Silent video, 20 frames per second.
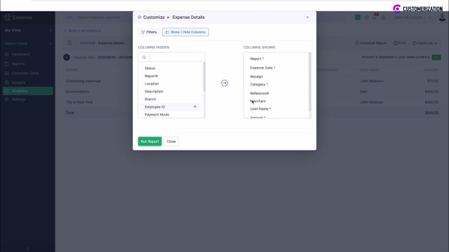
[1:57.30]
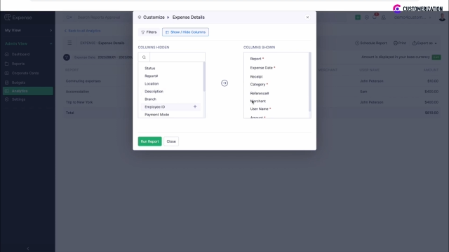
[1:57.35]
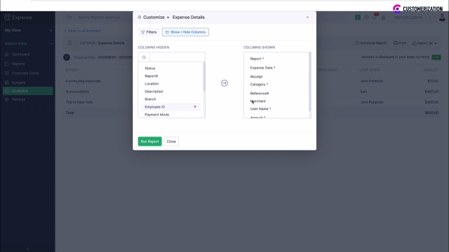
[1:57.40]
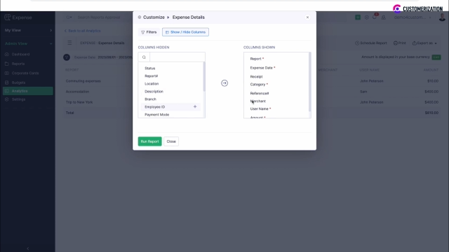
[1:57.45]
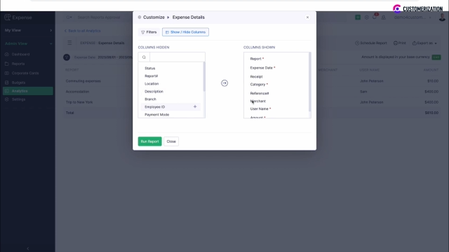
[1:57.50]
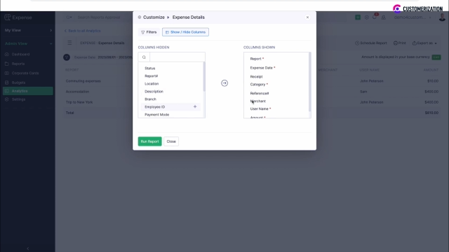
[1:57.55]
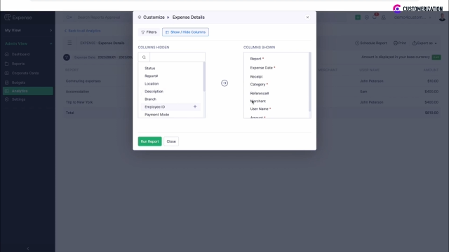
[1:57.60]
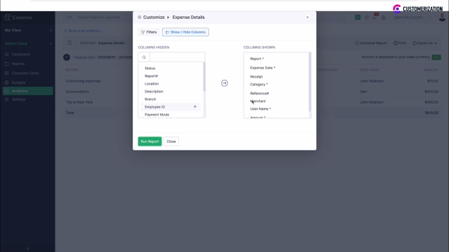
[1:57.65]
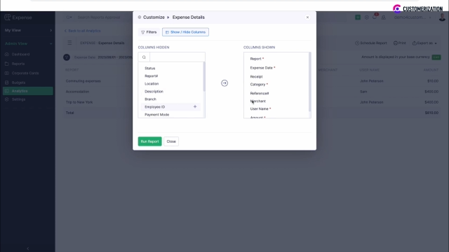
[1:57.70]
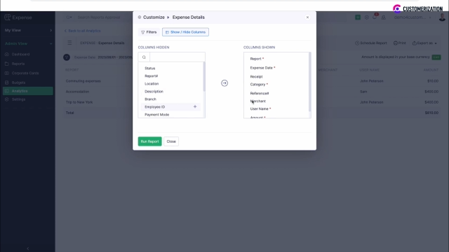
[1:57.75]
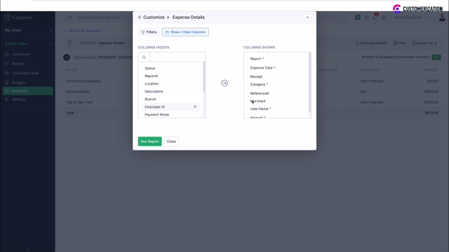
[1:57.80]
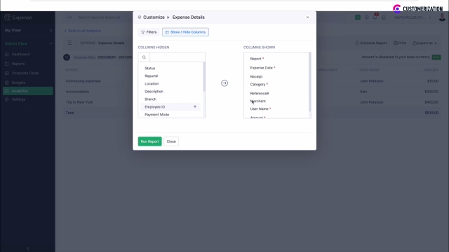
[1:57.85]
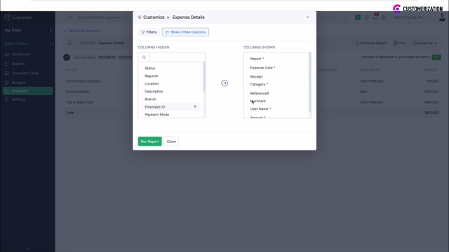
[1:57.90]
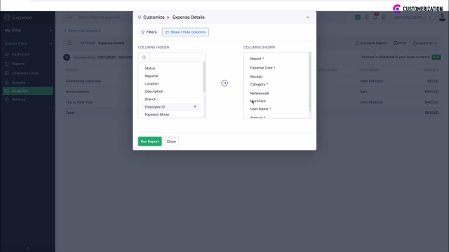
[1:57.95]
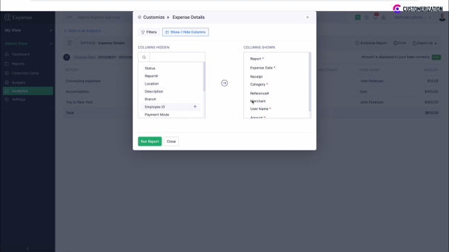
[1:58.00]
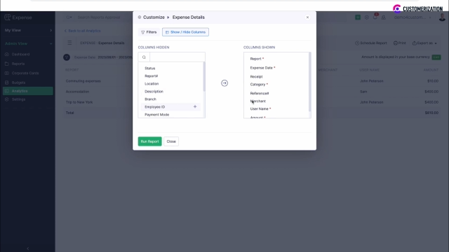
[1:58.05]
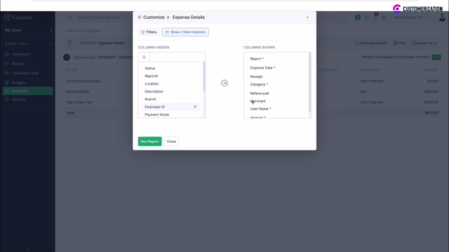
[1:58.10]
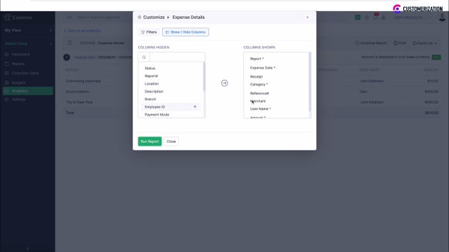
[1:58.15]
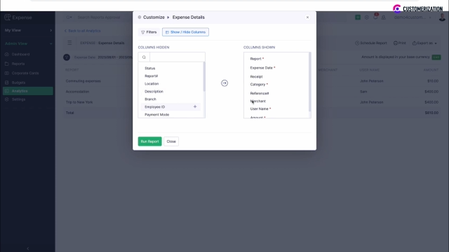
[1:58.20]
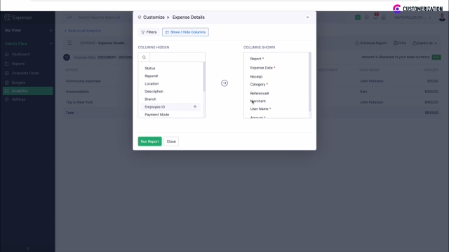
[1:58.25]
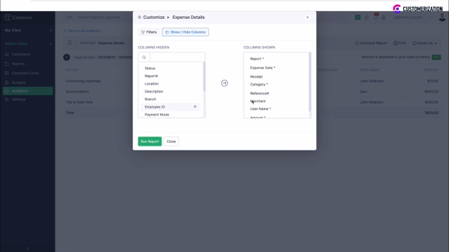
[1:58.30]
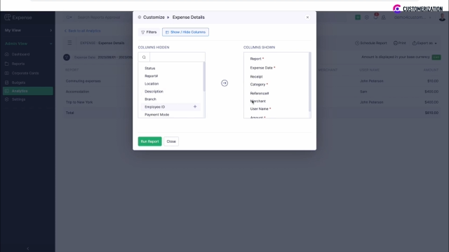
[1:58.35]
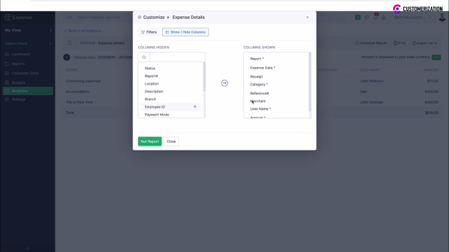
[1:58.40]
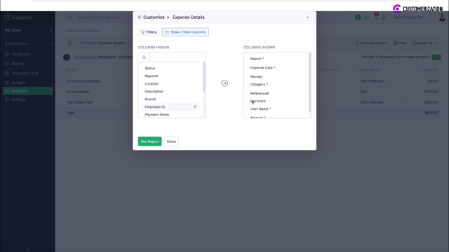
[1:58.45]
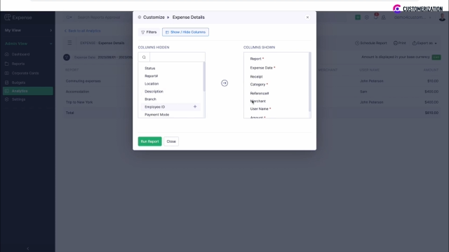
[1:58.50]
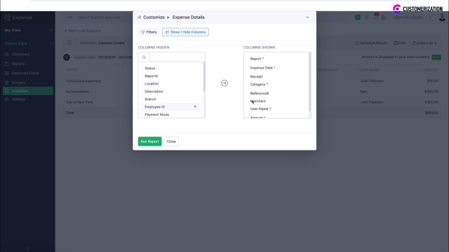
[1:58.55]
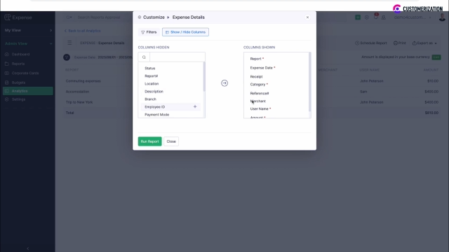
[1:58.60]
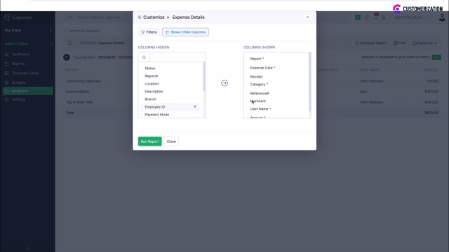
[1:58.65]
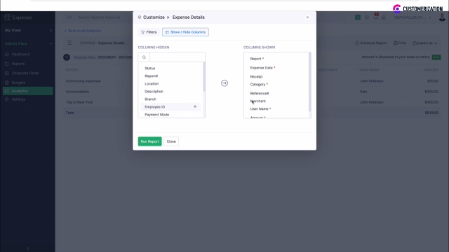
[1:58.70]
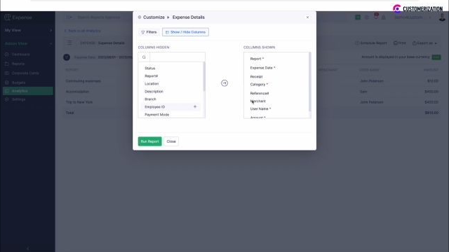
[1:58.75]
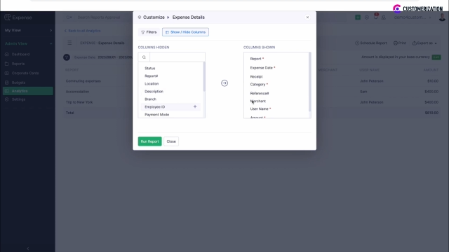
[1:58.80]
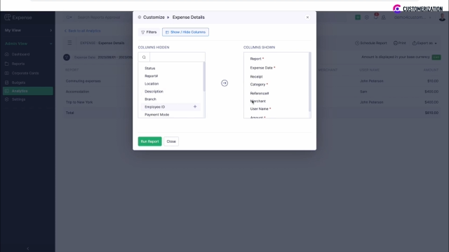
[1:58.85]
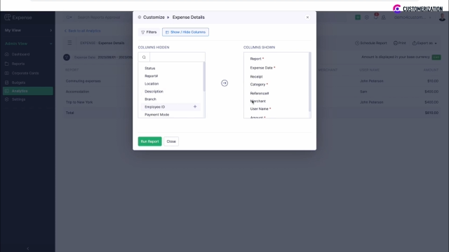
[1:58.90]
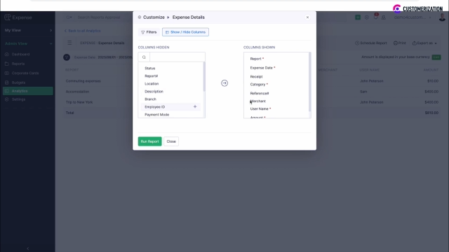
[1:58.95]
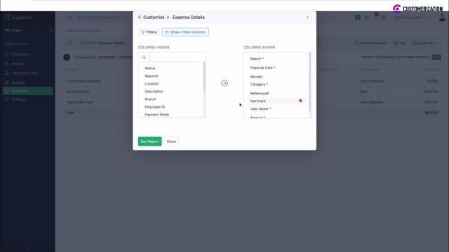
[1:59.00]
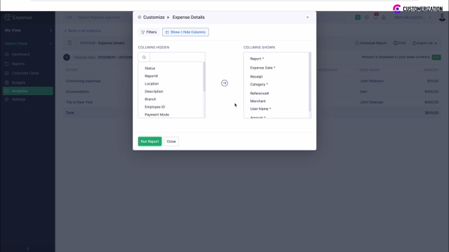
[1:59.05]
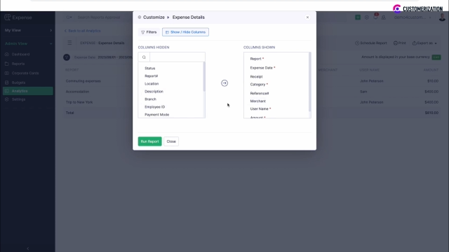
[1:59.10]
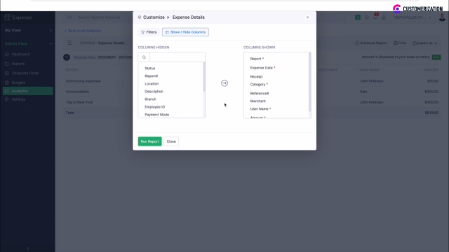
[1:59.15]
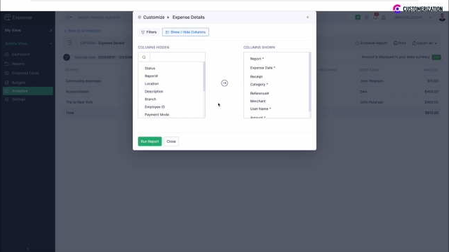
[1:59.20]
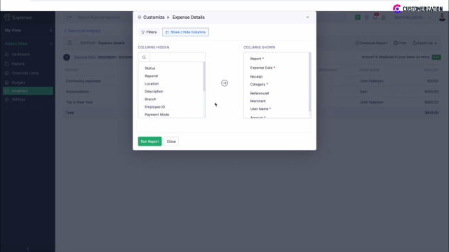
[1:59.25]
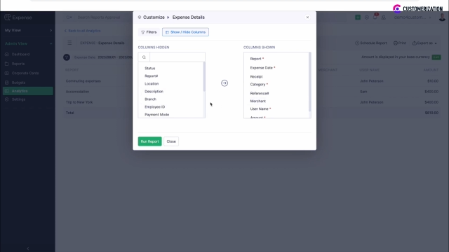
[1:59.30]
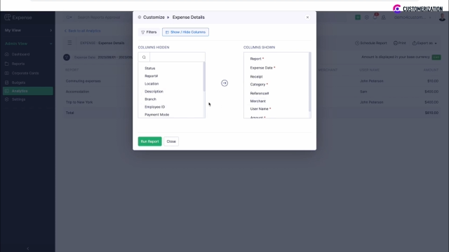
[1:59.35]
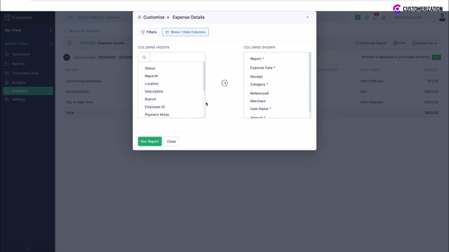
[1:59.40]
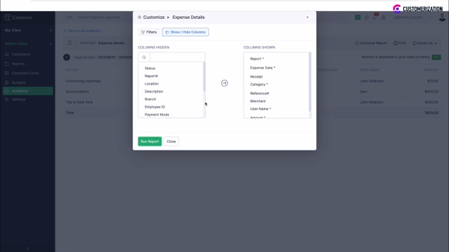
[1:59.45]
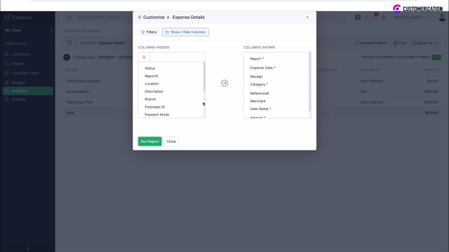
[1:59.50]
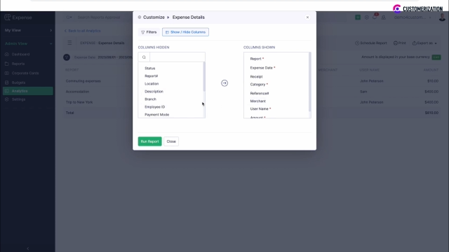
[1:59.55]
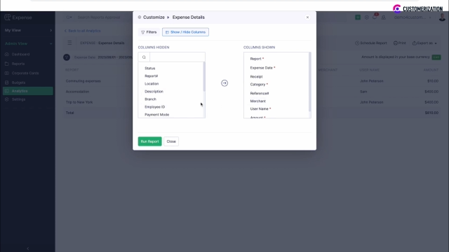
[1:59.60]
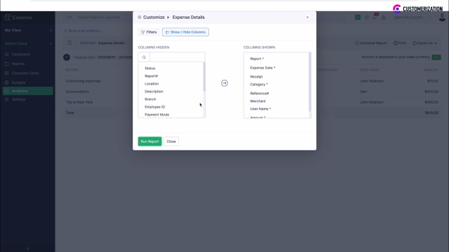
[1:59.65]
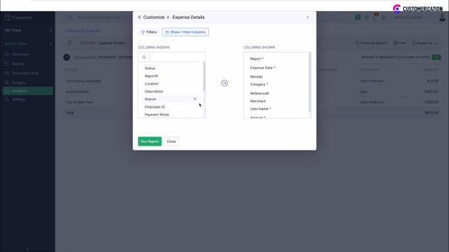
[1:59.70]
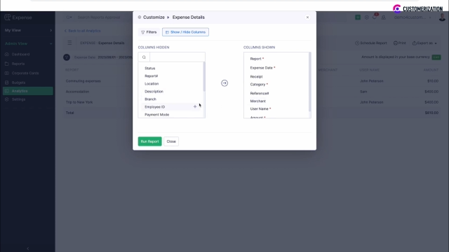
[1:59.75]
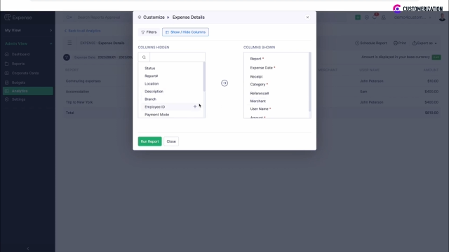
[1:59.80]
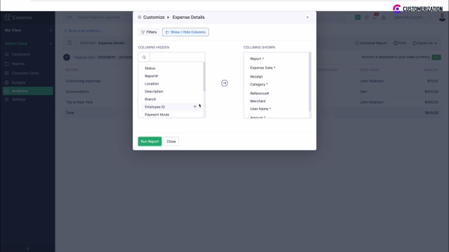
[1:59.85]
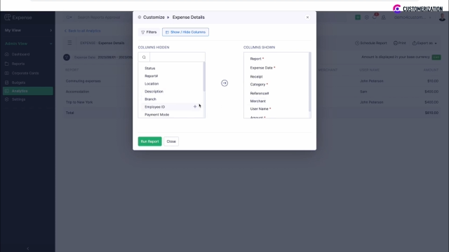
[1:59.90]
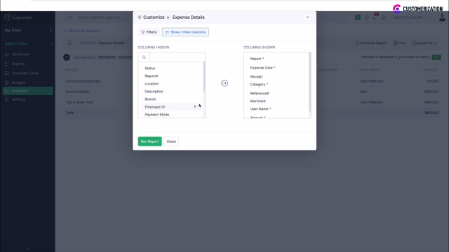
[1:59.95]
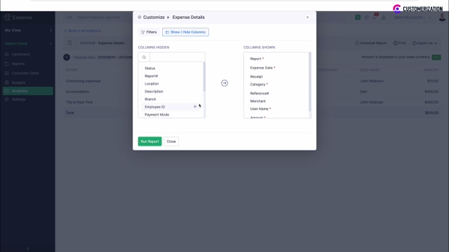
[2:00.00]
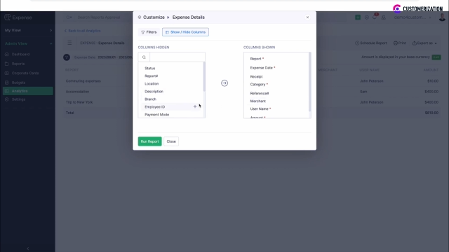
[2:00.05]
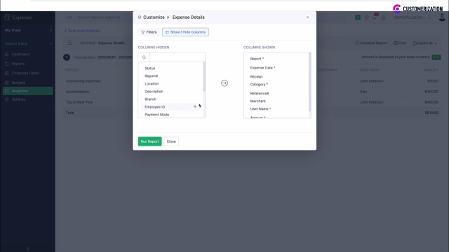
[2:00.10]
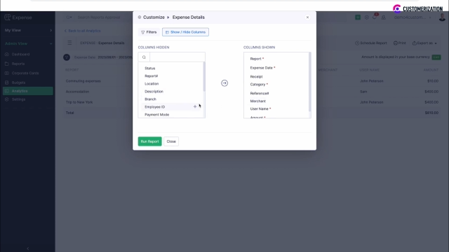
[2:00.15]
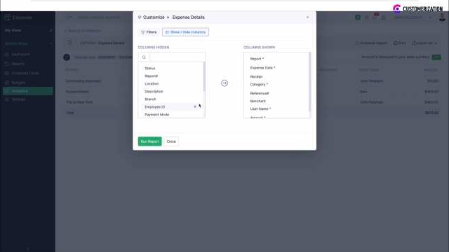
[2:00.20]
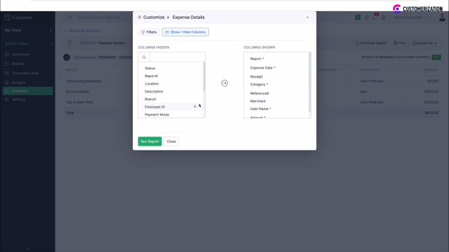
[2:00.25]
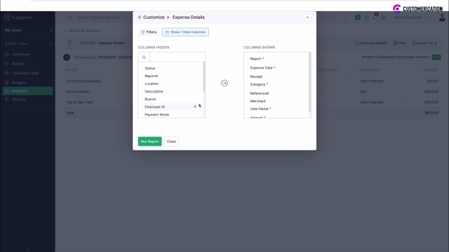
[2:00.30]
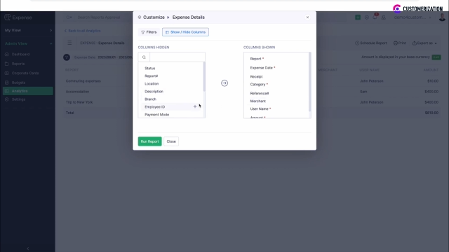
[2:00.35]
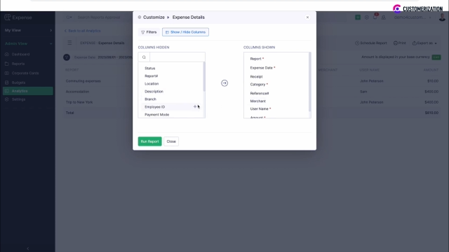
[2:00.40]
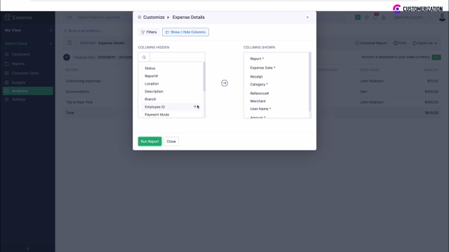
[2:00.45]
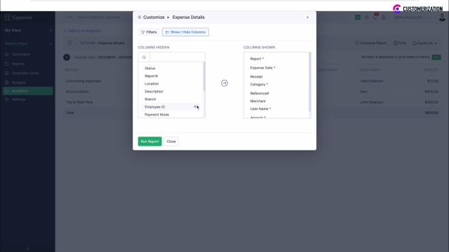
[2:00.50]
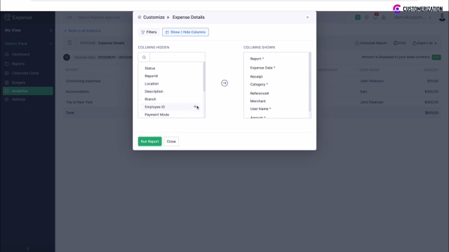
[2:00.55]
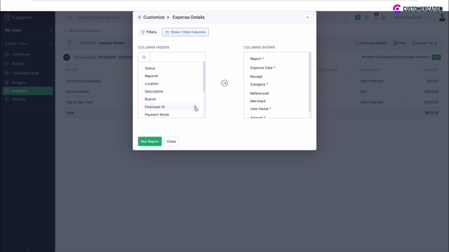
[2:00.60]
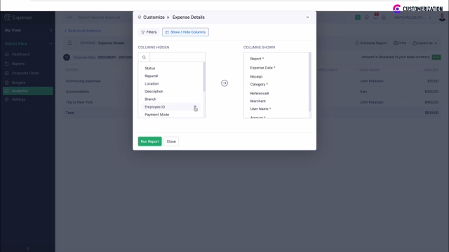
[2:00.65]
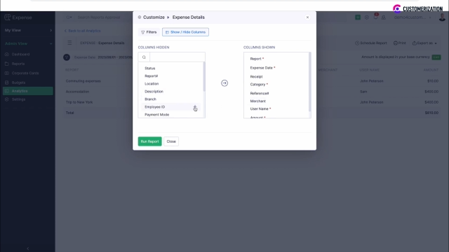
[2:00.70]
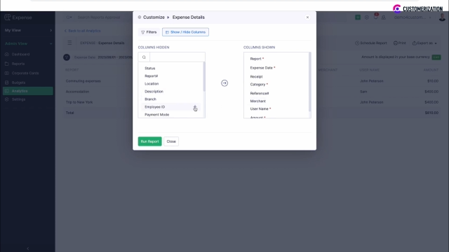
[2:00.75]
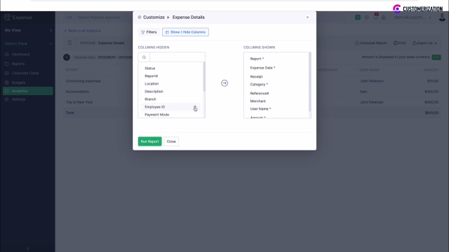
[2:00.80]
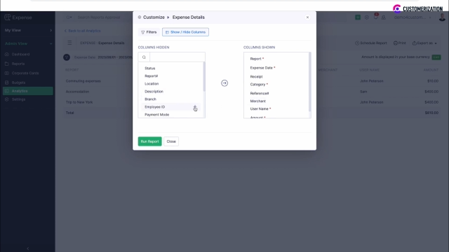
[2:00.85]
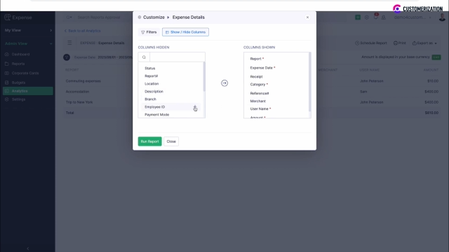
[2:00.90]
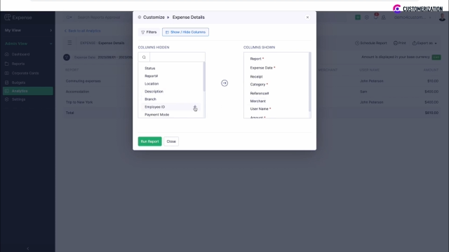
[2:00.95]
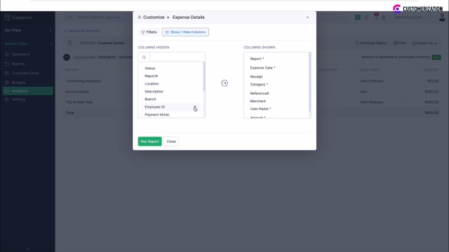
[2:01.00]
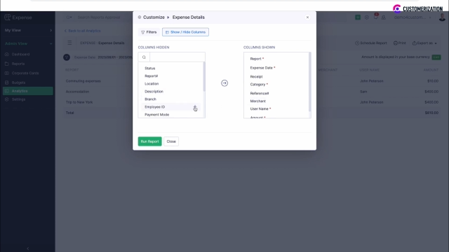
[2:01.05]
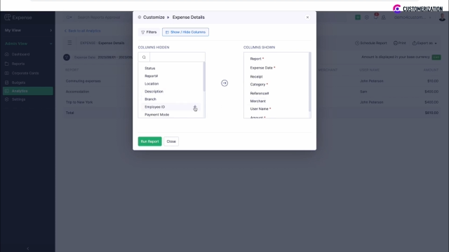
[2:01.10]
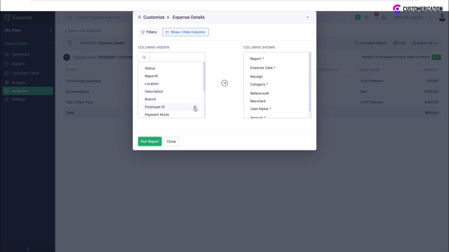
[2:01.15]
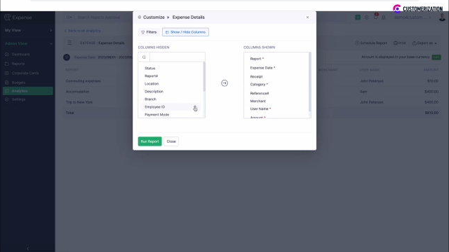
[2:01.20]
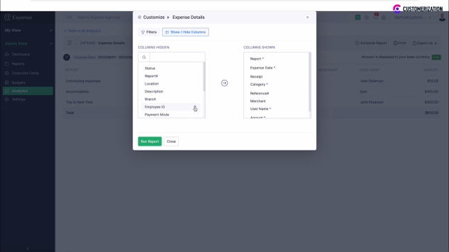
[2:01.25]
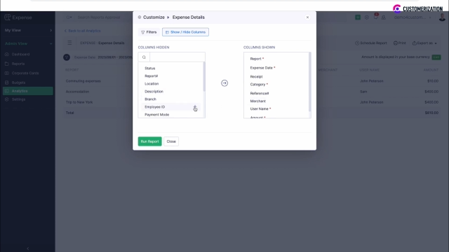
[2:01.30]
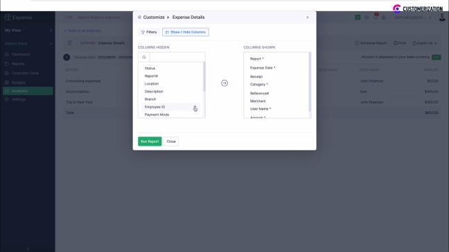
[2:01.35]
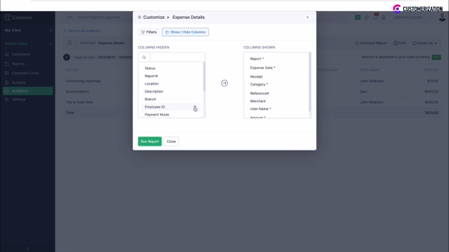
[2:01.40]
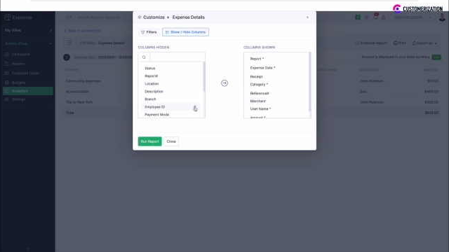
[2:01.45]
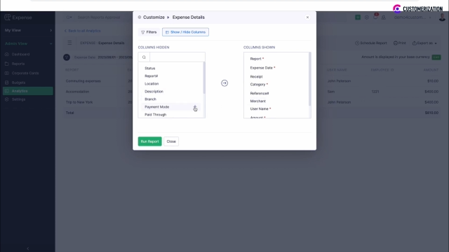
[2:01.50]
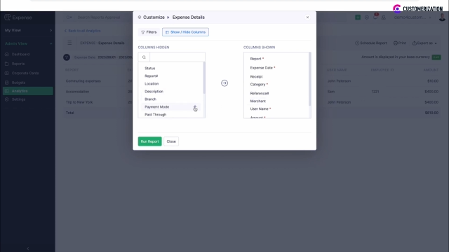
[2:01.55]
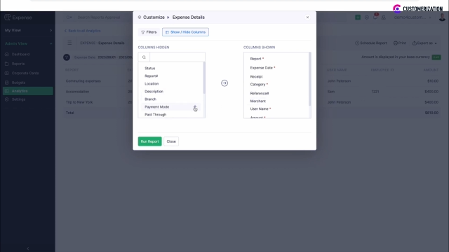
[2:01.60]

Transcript: [unreadable: no face in view]